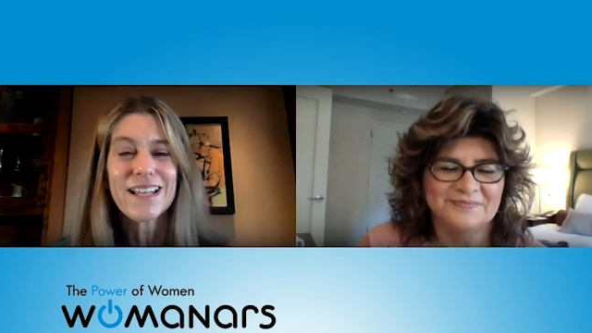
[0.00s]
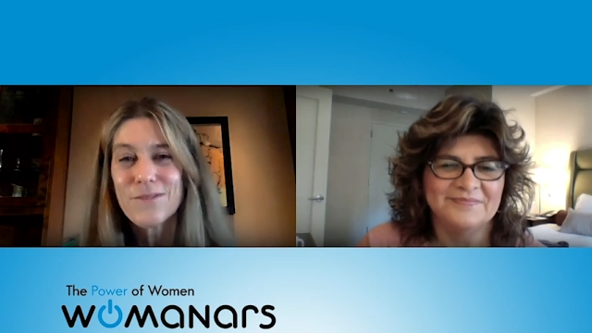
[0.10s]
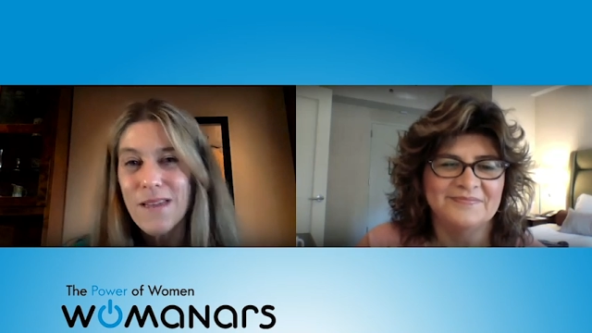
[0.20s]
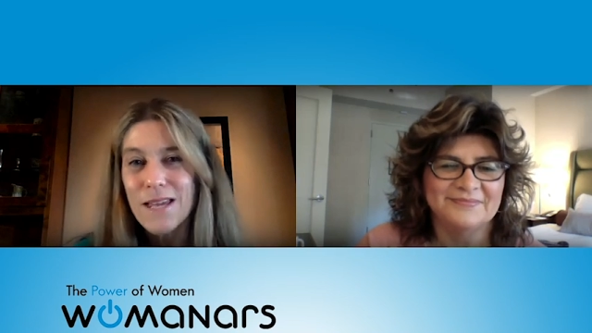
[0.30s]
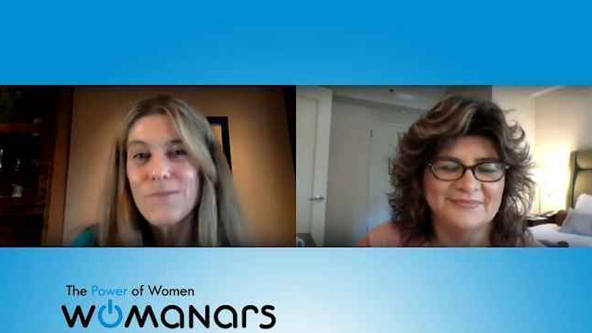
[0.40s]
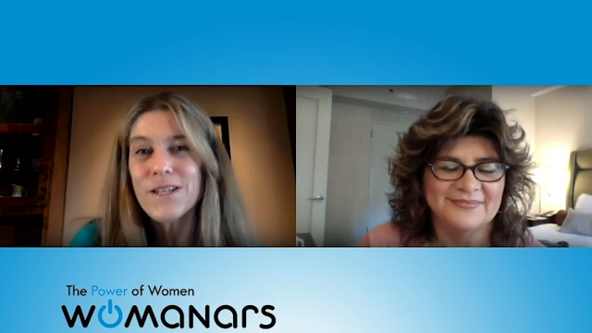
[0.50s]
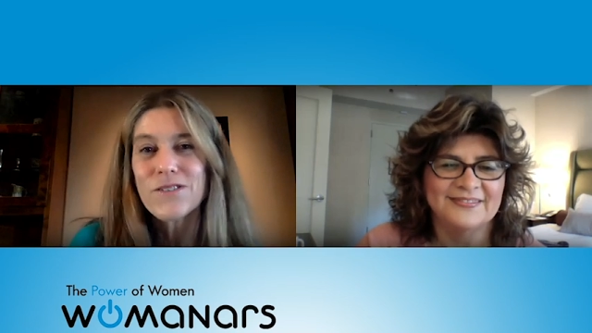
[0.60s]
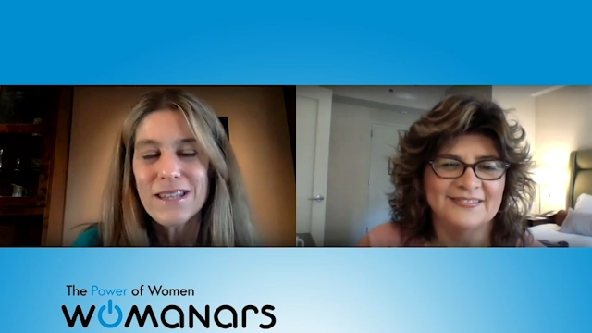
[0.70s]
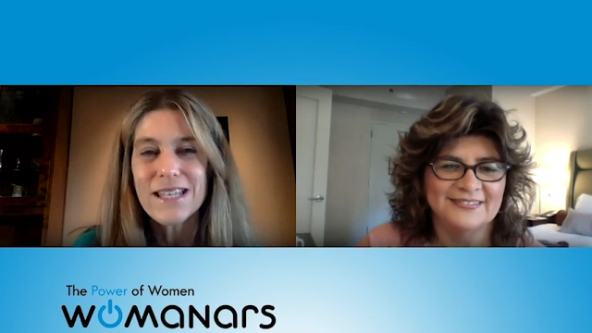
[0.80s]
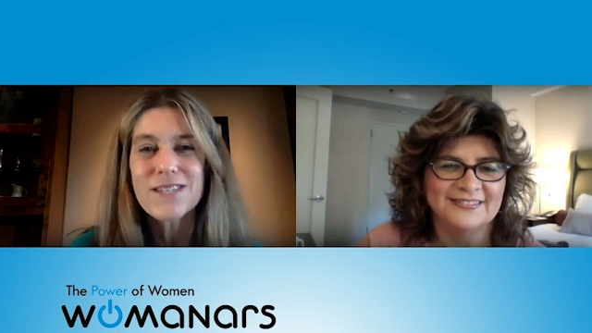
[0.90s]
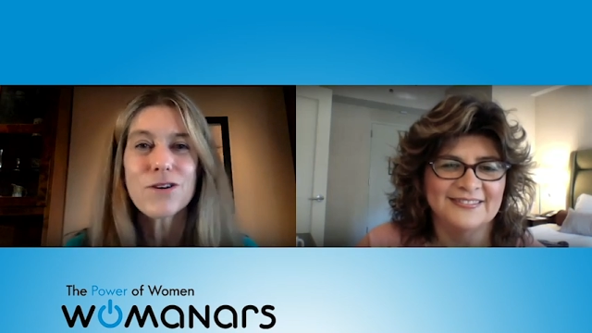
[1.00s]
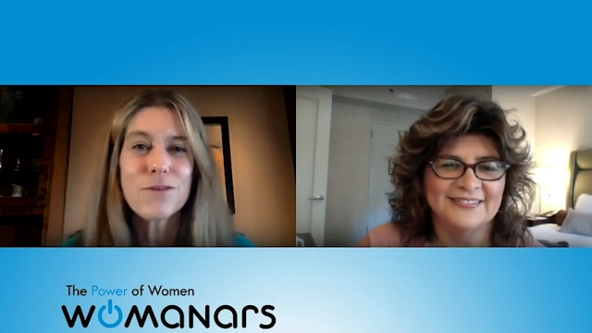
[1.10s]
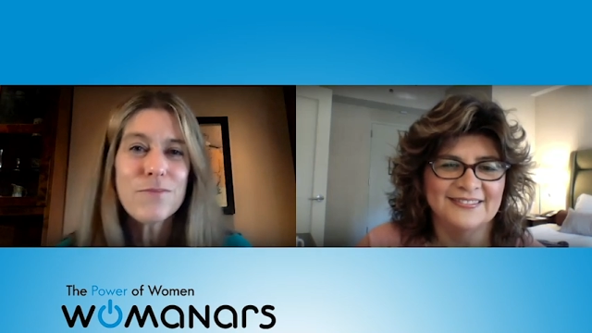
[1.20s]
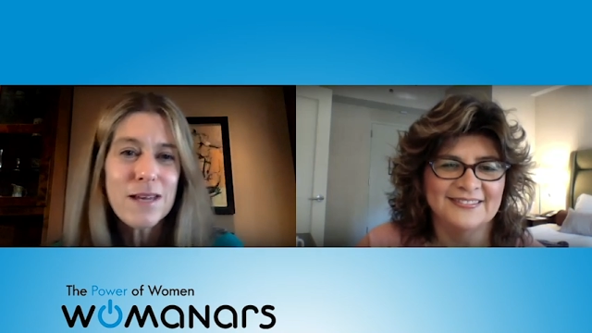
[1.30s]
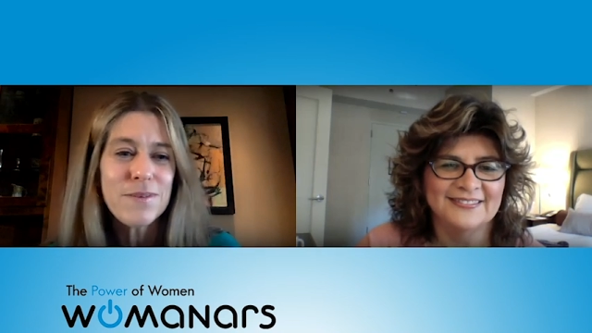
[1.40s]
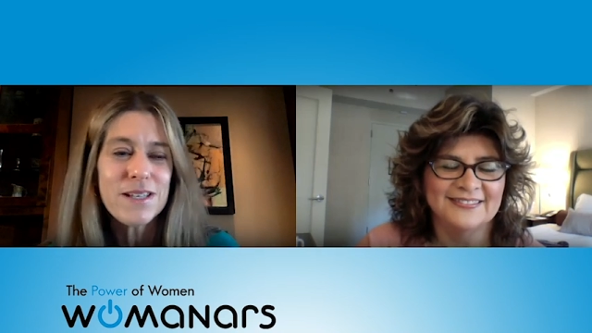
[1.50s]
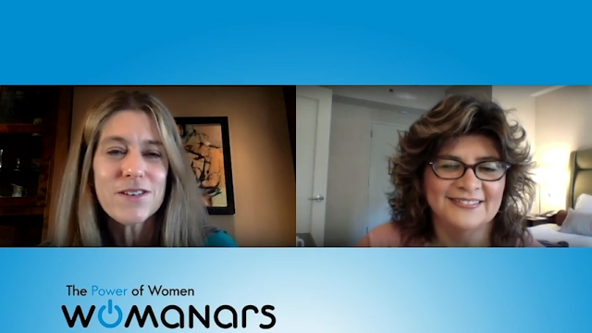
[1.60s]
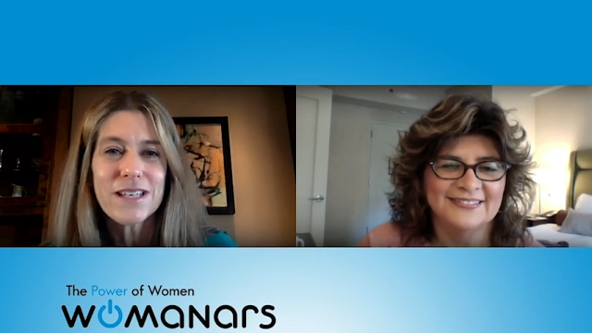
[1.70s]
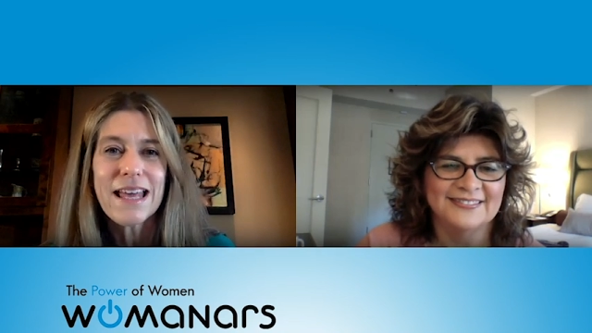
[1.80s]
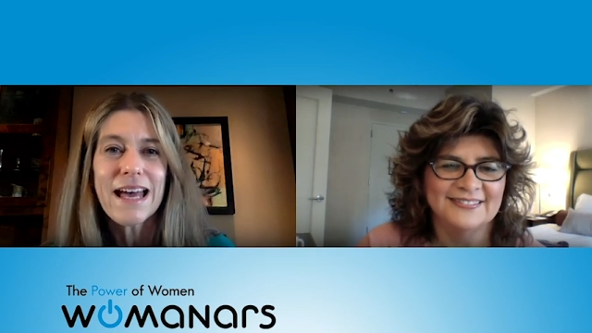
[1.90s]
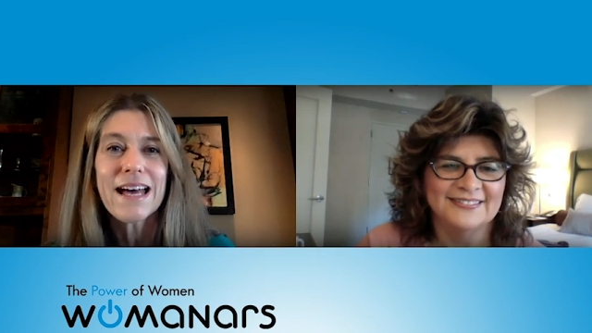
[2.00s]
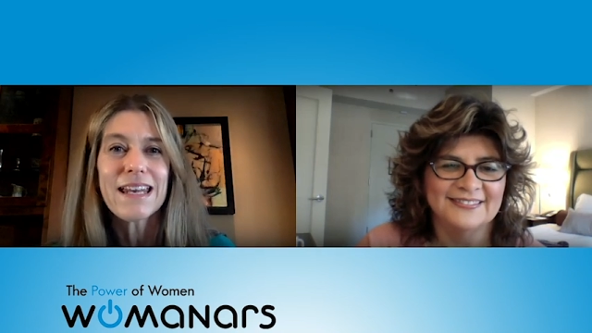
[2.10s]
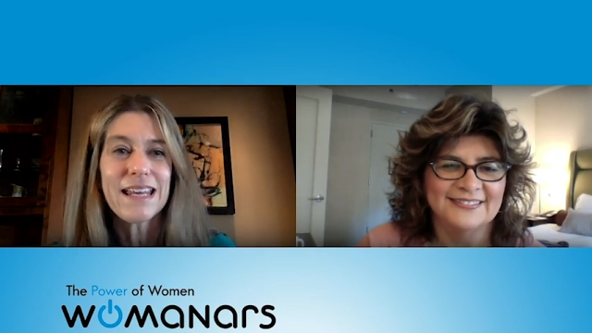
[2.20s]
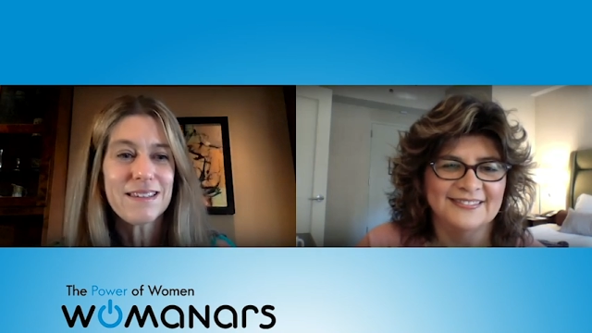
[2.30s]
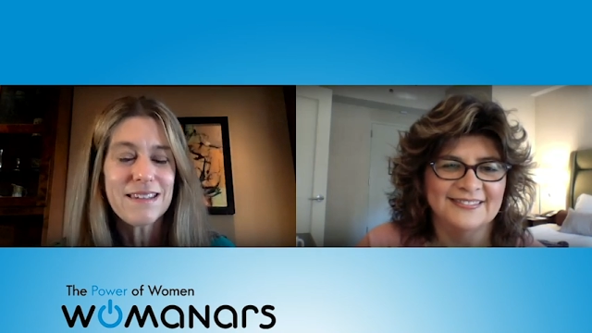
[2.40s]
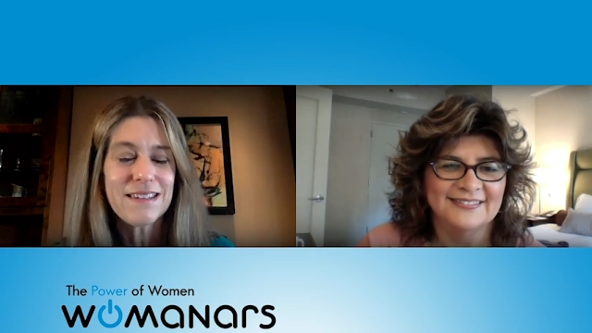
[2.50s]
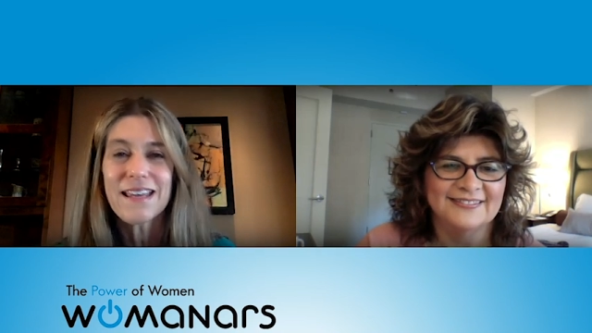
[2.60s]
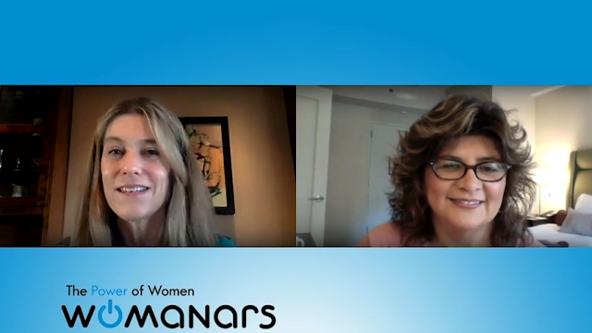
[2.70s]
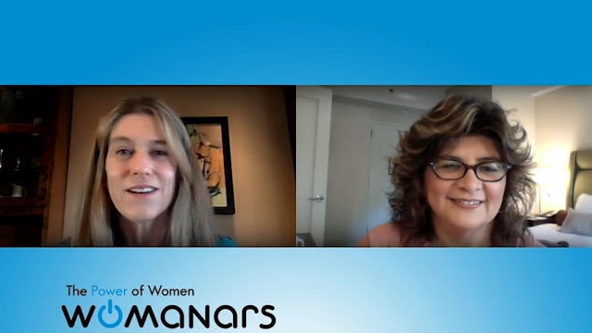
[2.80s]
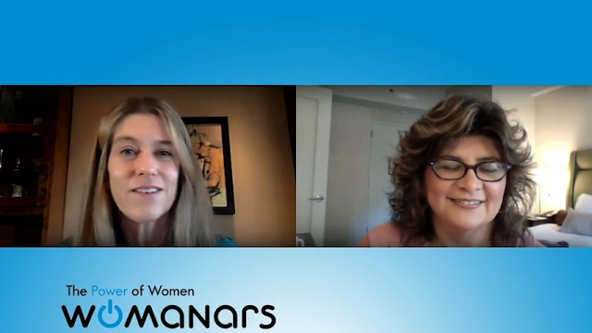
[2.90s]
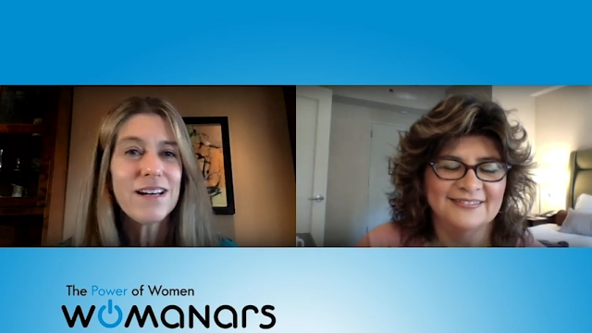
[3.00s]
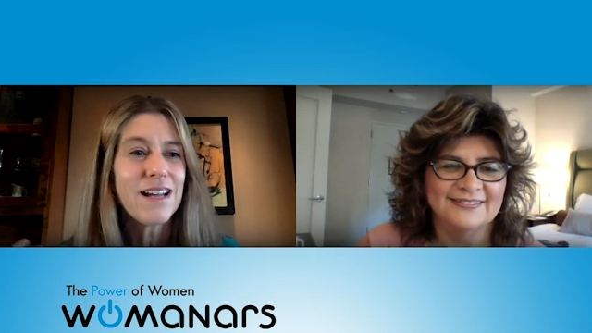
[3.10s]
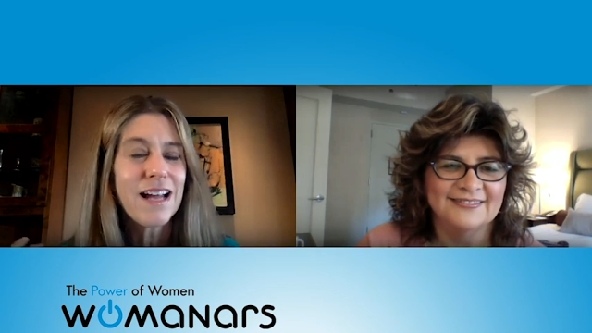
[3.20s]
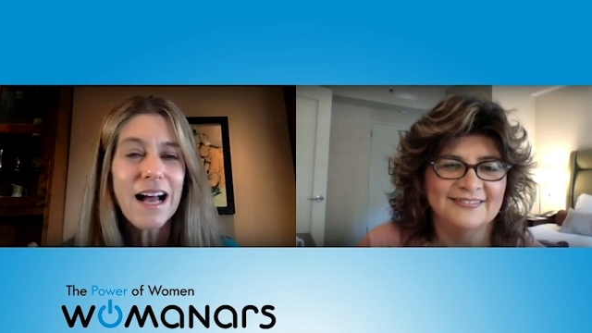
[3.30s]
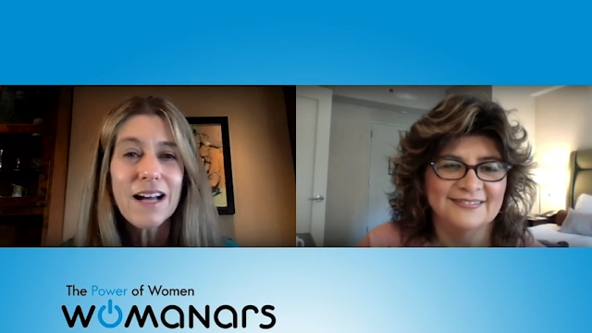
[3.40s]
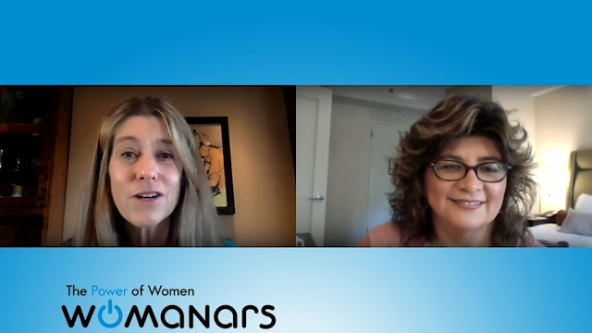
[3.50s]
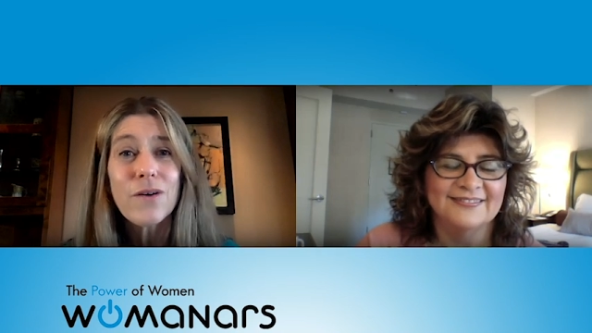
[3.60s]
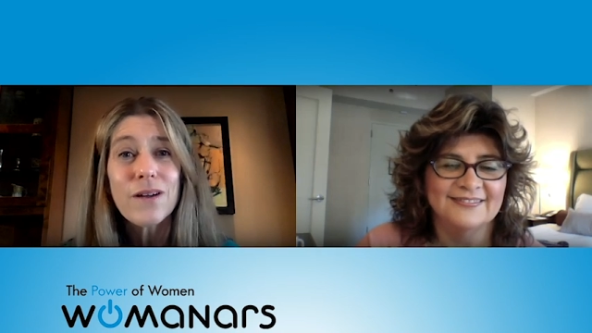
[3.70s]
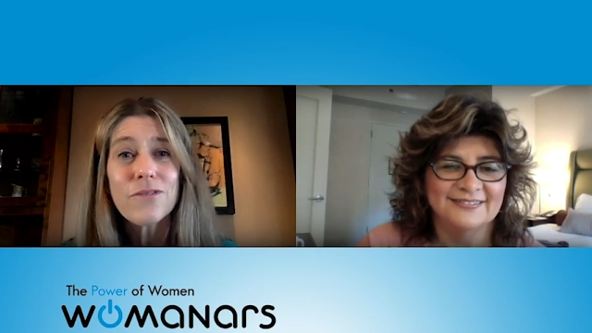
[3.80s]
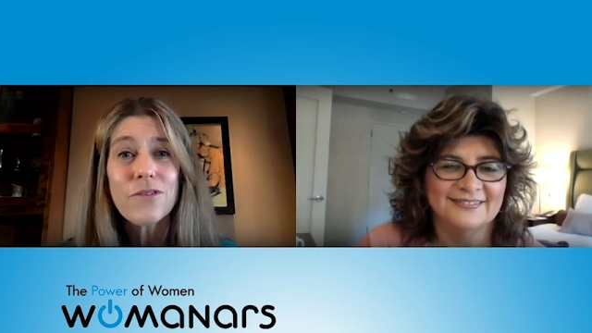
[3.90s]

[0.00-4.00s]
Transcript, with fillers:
Speaker 1: maybe doing this or maybe doing that and saying, you know what, I'm going